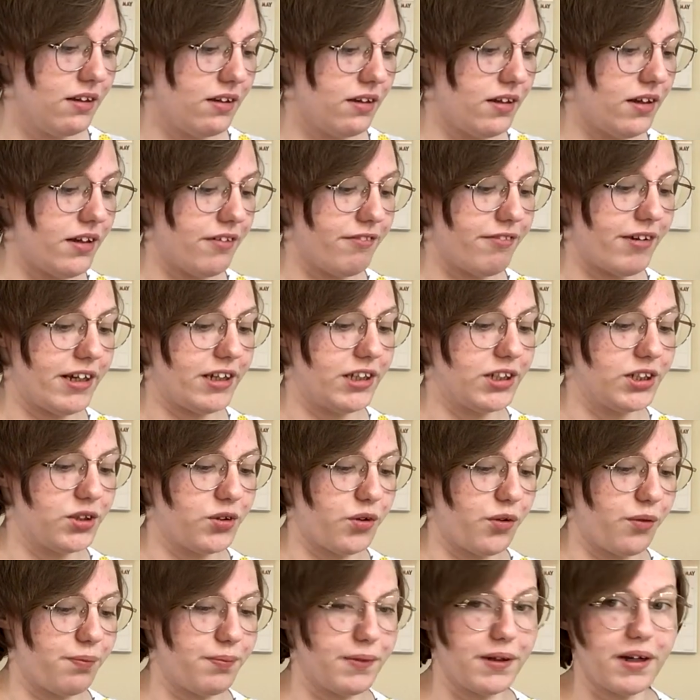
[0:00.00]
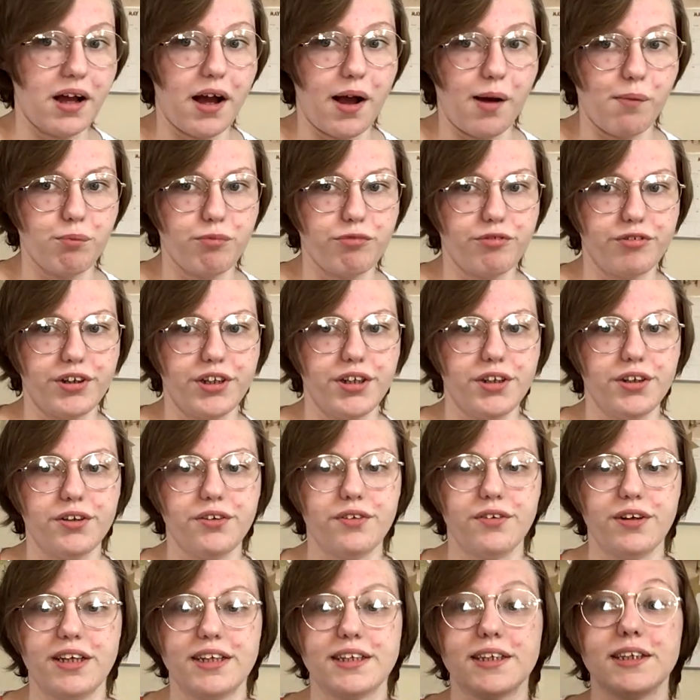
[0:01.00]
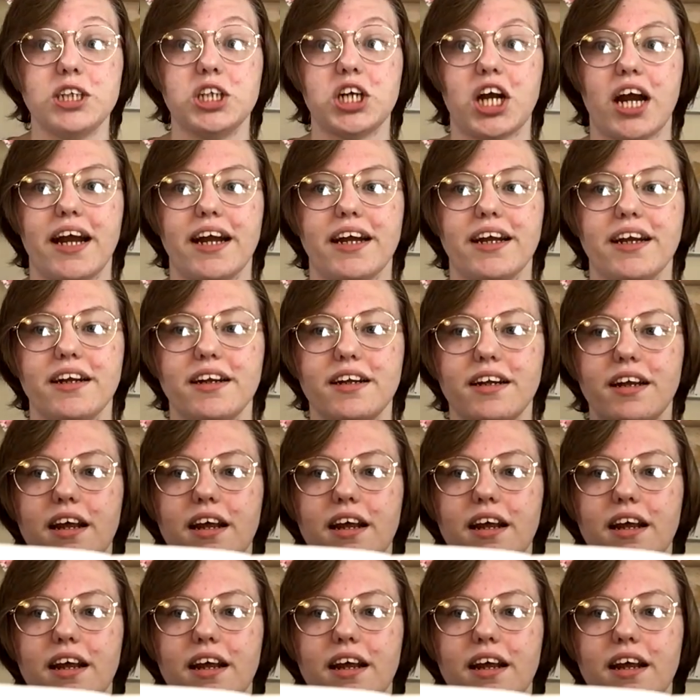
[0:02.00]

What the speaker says: If I just open it up for you, it's giant.